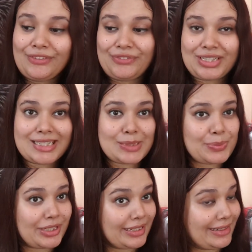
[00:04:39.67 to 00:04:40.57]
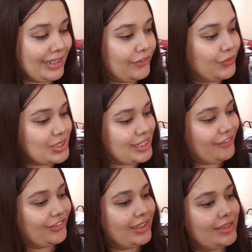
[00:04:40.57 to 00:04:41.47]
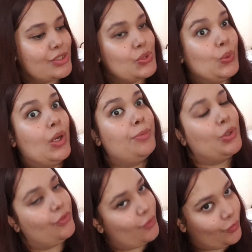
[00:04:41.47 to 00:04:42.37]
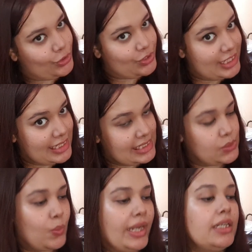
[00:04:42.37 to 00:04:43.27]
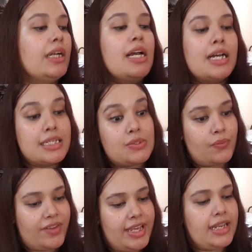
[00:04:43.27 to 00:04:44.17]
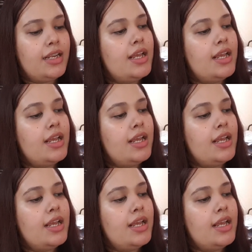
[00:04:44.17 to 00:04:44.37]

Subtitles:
which is pretty rare for Stephen King, so I'm looking forward to reading this one as well.